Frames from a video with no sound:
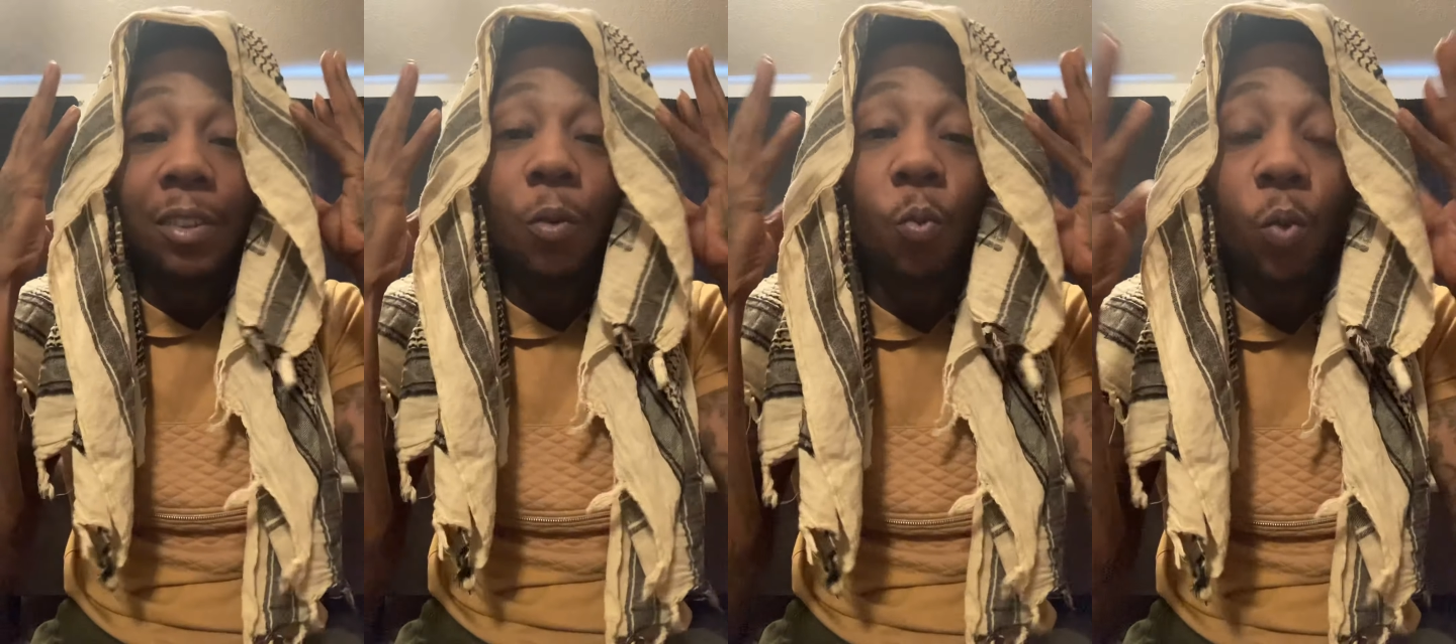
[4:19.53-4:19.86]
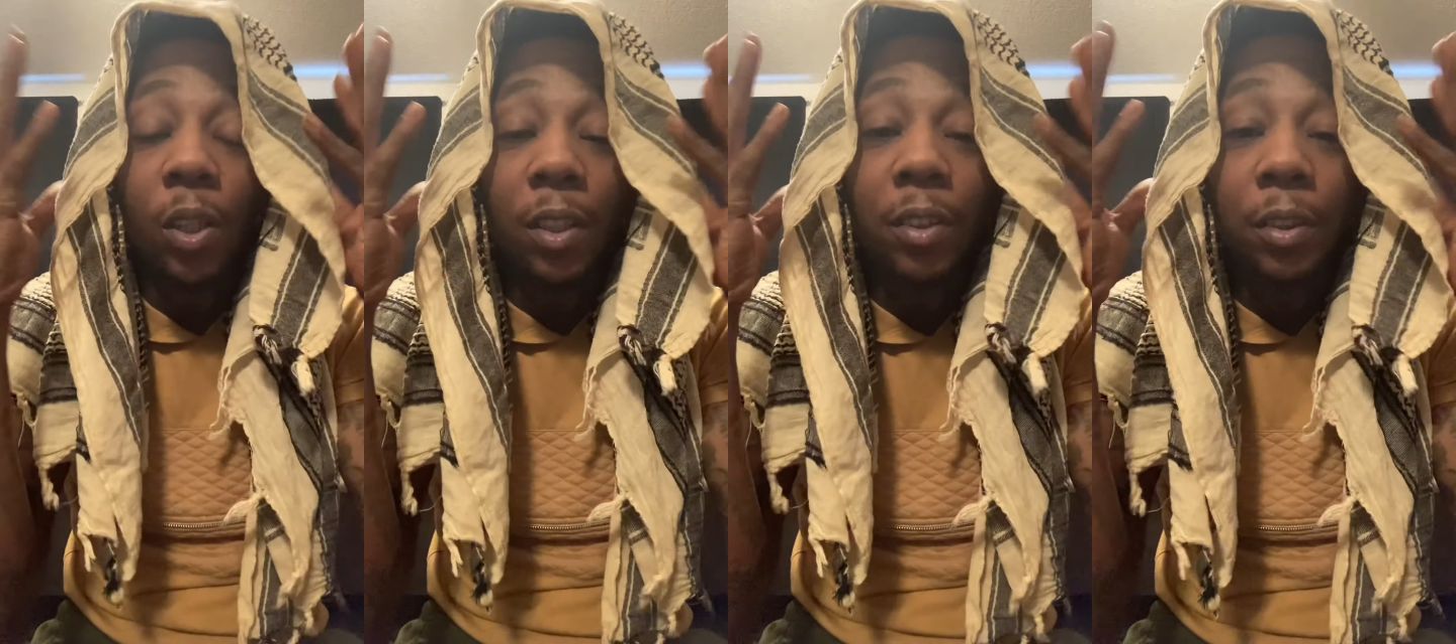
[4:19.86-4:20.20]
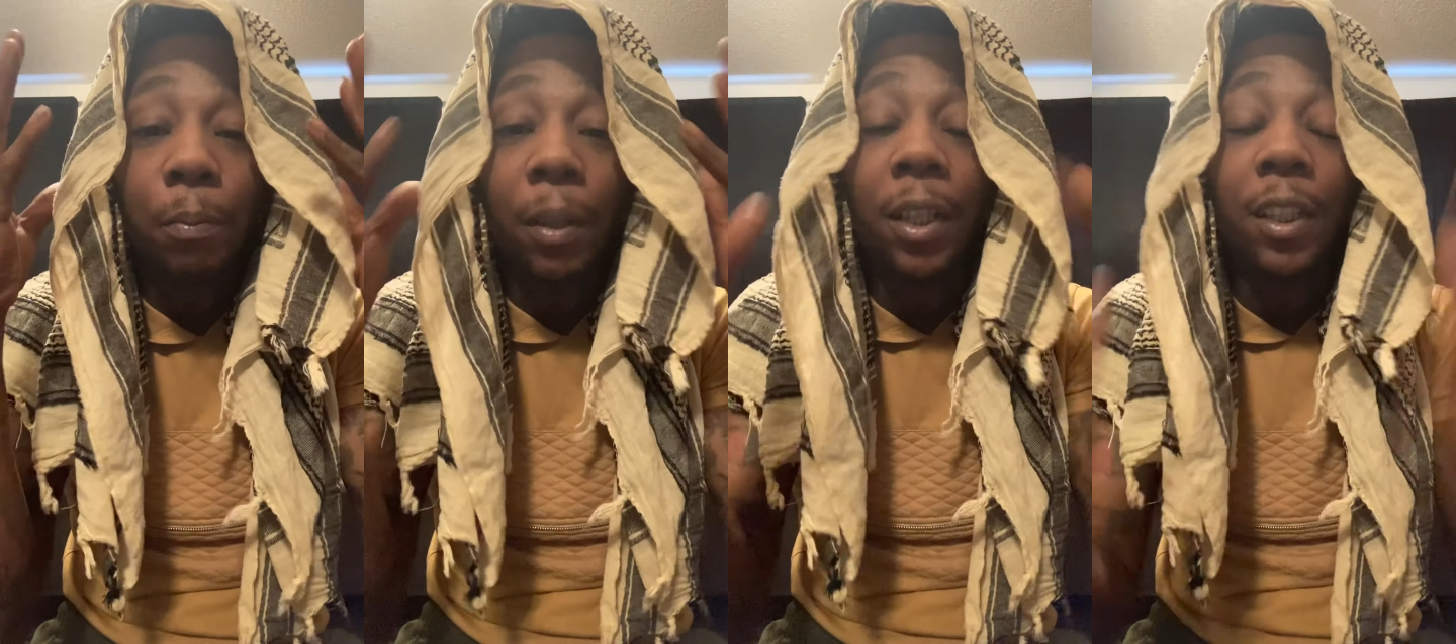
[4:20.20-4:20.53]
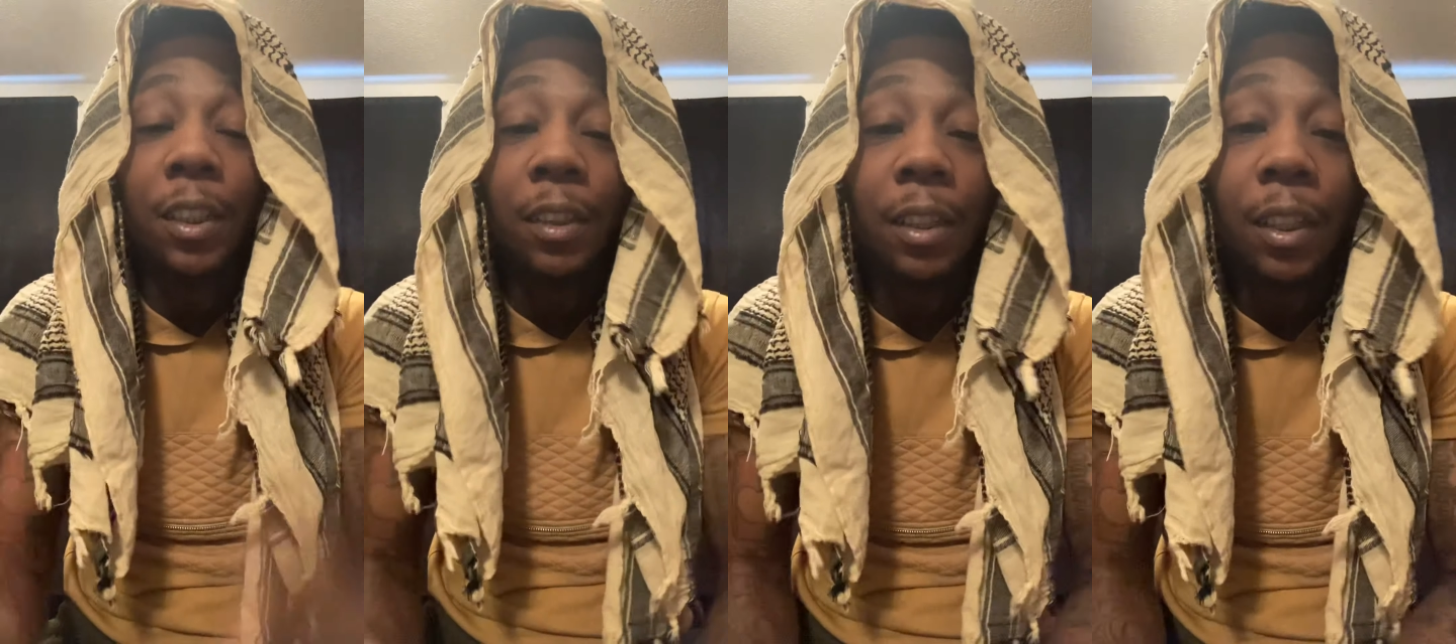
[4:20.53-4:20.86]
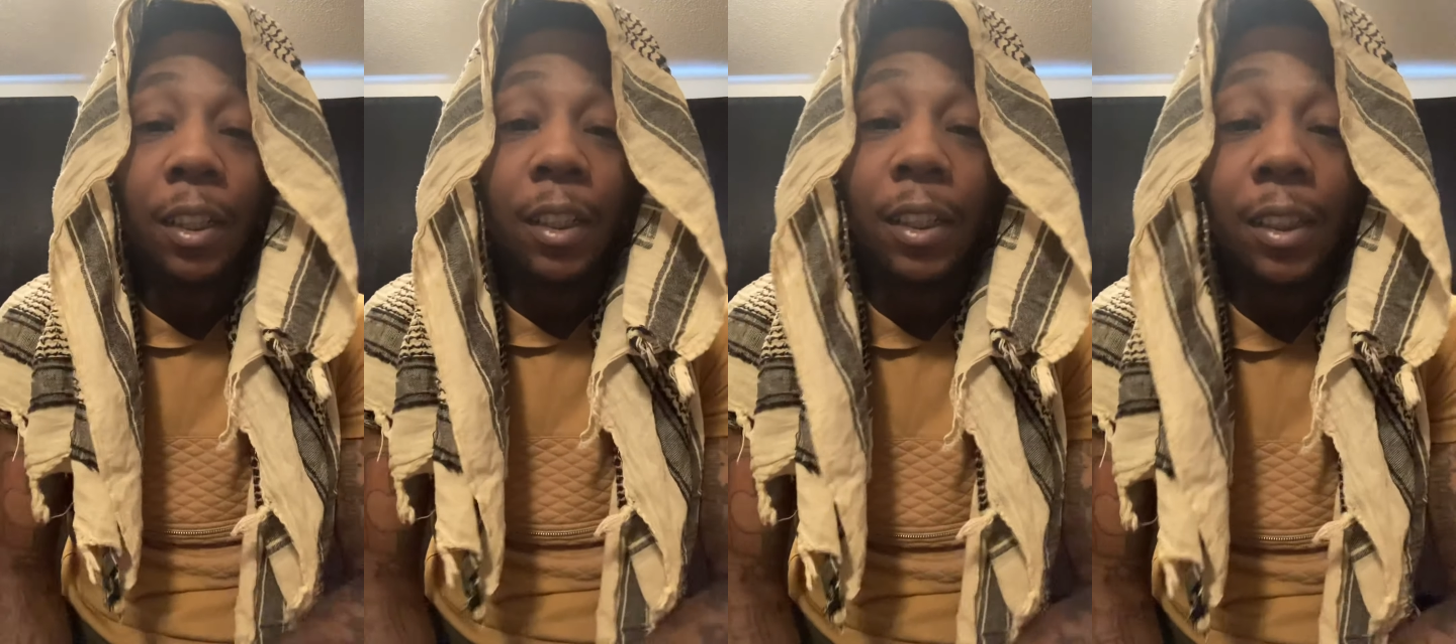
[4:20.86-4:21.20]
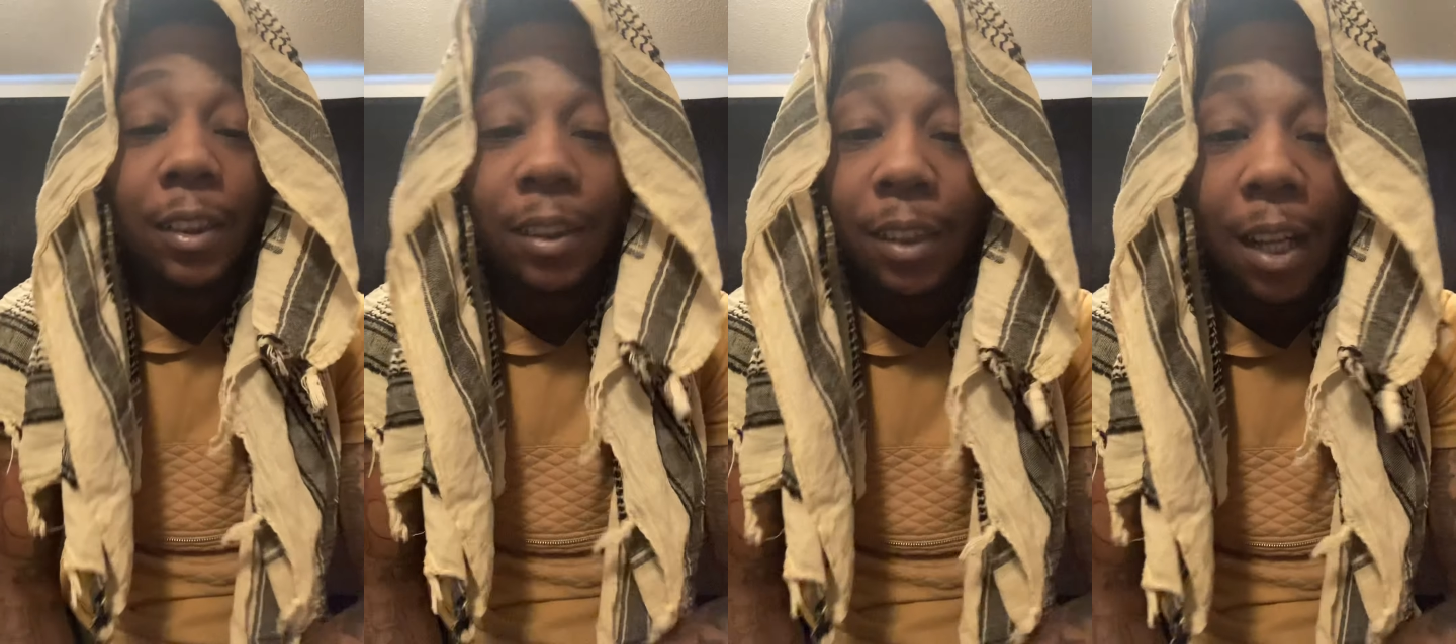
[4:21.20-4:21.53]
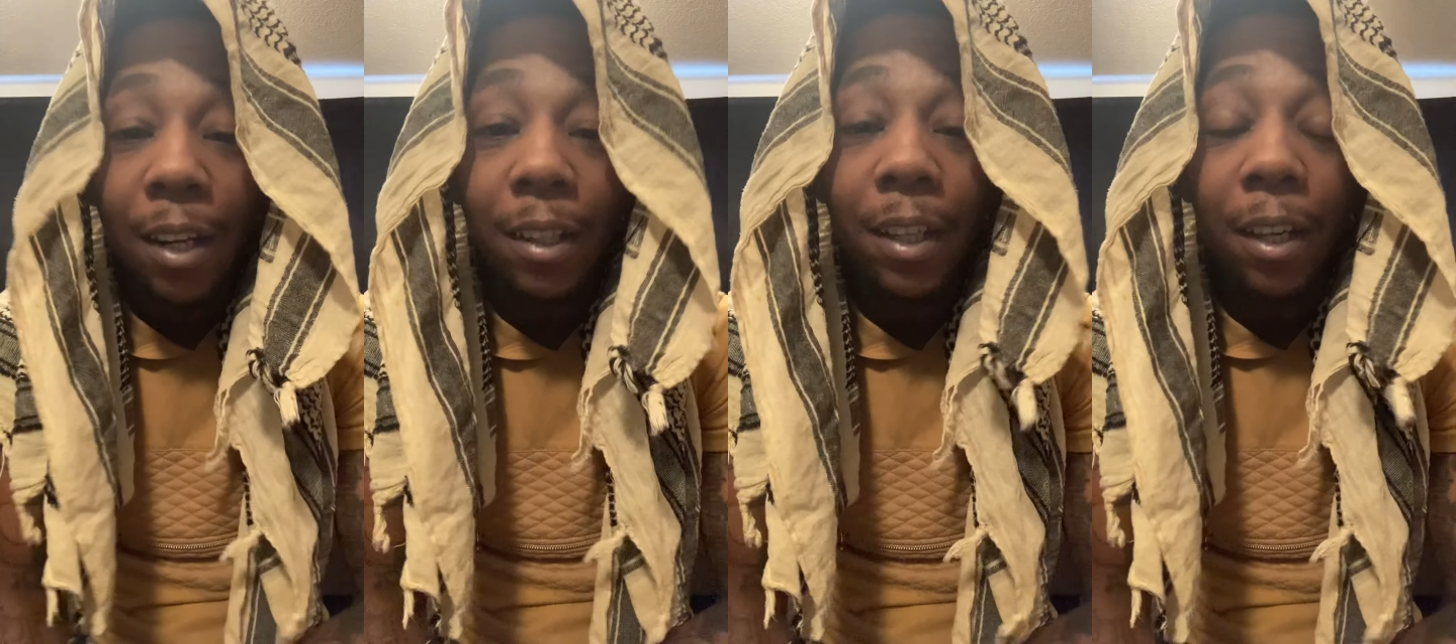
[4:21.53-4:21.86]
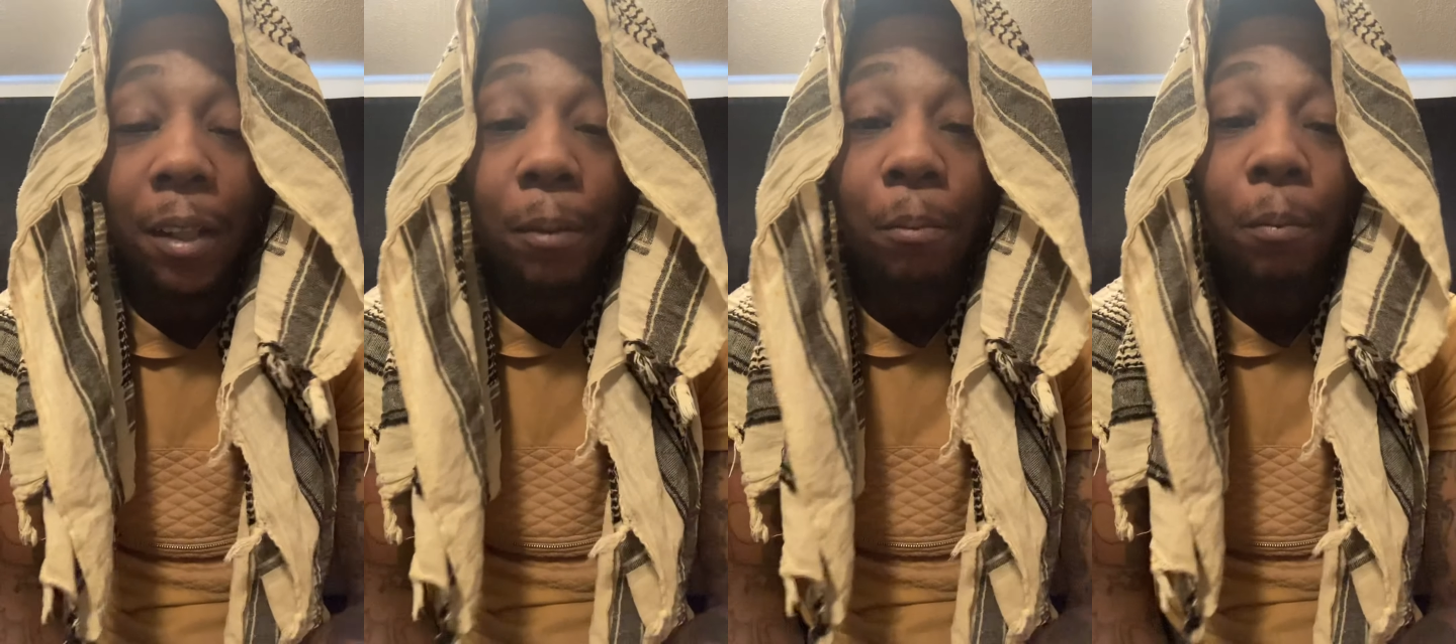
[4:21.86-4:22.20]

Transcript: will expand. It is not a game.